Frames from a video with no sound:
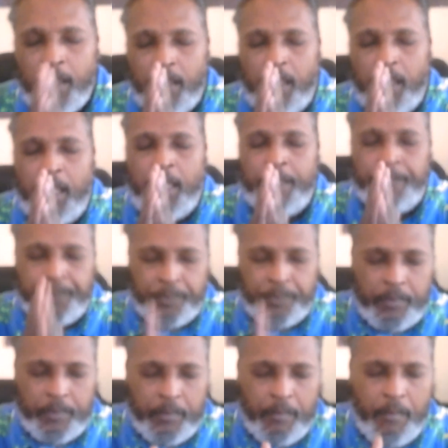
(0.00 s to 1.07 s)

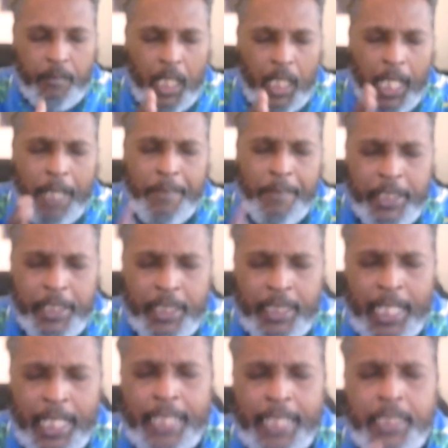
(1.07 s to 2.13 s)
I mentioned
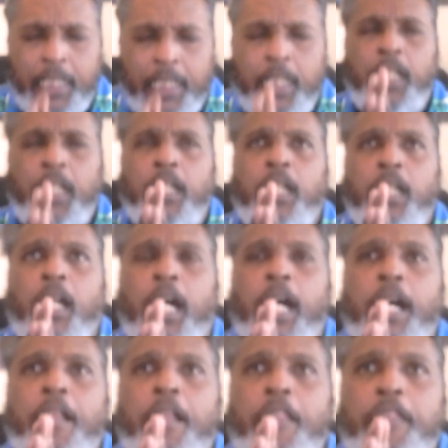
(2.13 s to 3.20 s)
that
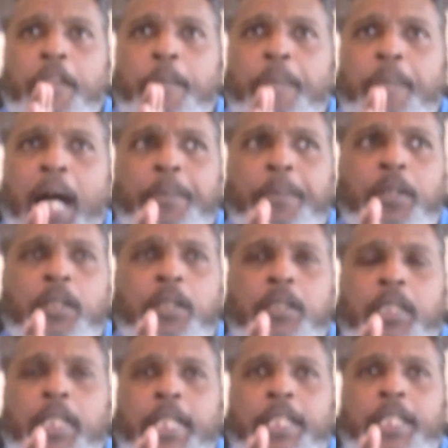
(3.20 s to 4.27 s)
uh, the Bible
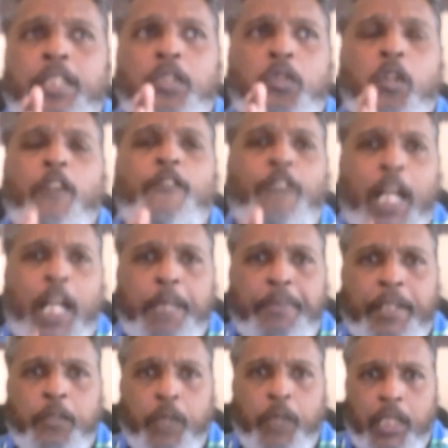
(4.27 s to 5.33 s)
is so
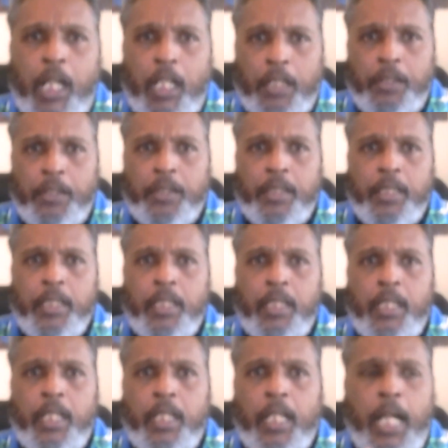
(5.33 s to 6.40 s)
vibrant with color.
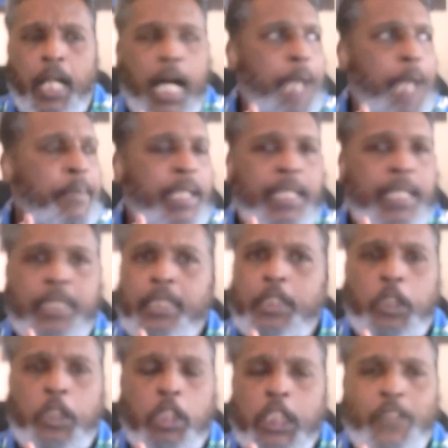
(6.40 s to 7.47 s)
I mean,
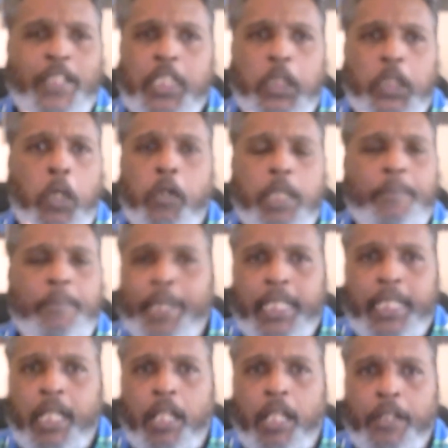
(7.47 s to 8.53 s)
Joseph had the coat in many
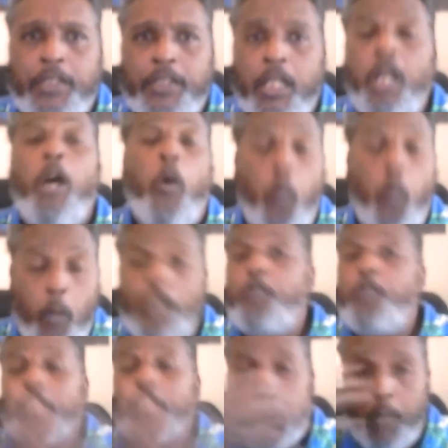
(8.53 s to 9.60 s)
colors, which
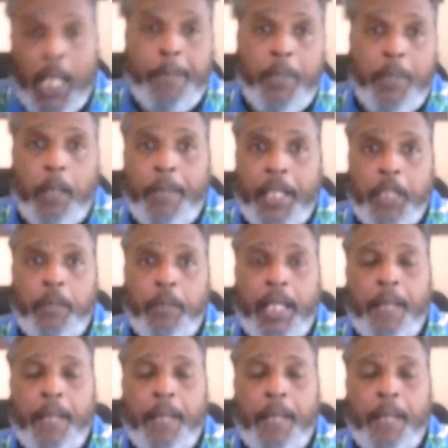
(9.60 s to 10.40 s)
was a rainbow, by the way.